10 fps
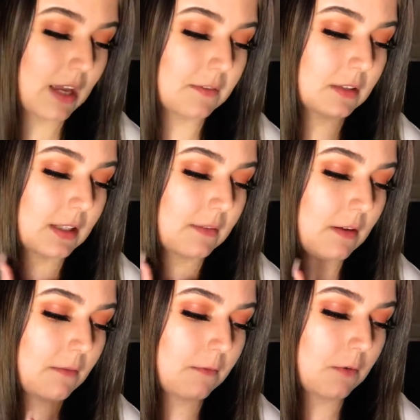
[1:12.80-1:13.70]
If you leave
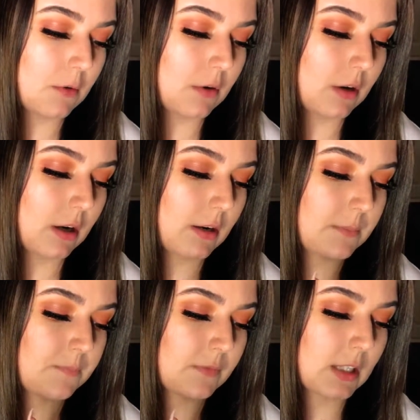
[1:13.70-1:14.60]
it for
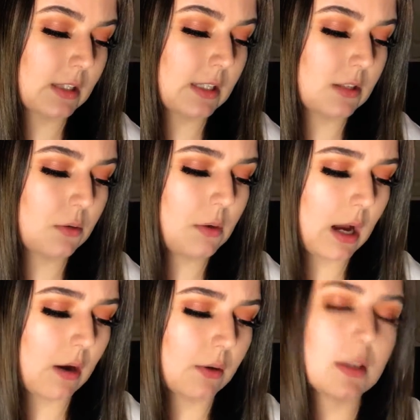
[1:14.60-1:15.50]
the 2
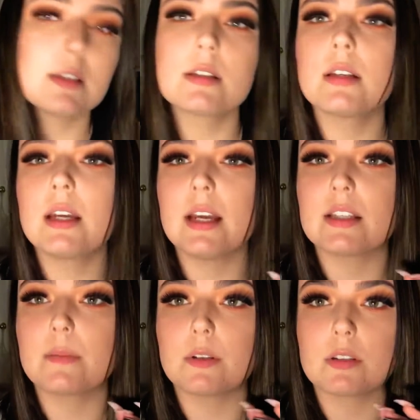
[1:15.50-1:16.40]
hours,
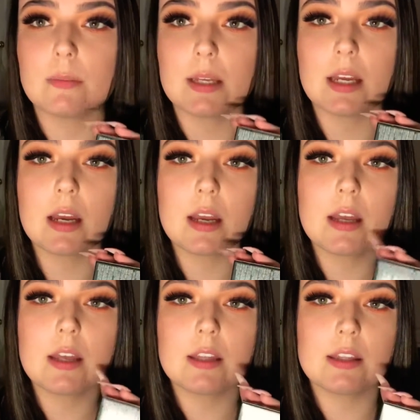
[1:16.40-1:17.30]
it's supposed to be
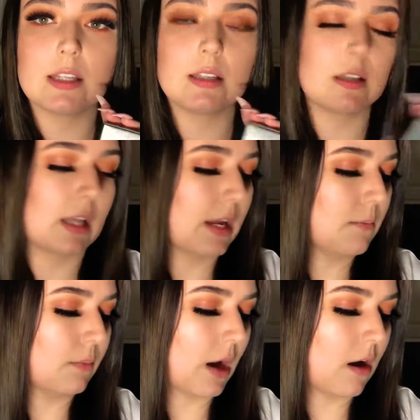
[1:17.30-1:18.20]
the
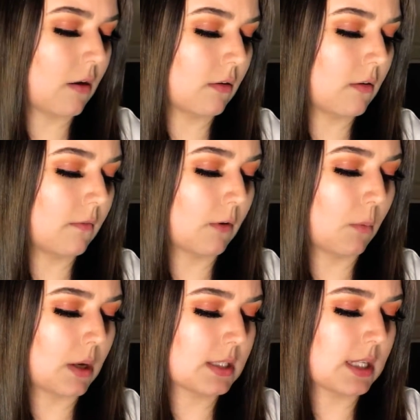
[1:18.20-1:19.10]
light brown for
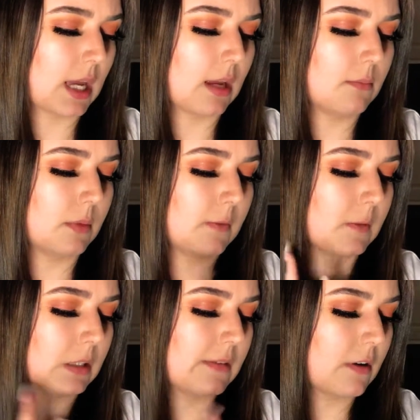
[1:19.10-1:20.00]
1 day, but
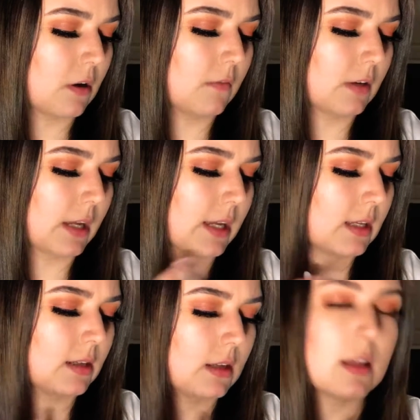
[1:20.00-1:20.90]
if you leave it overnight,
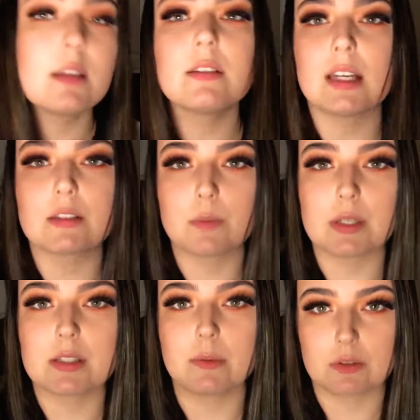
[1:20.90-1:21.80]
that's
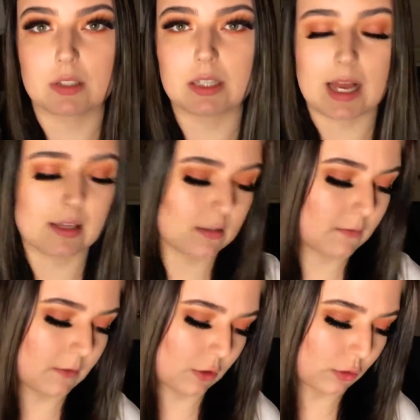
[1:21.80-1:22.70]
what's supposed to
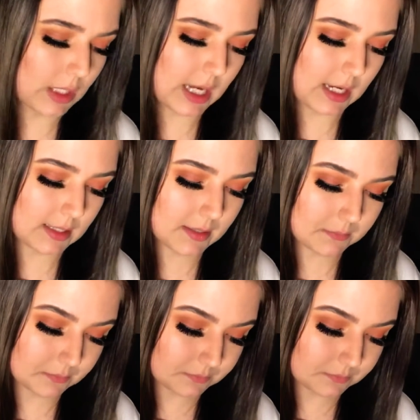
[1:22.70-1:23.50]
last for 3 days.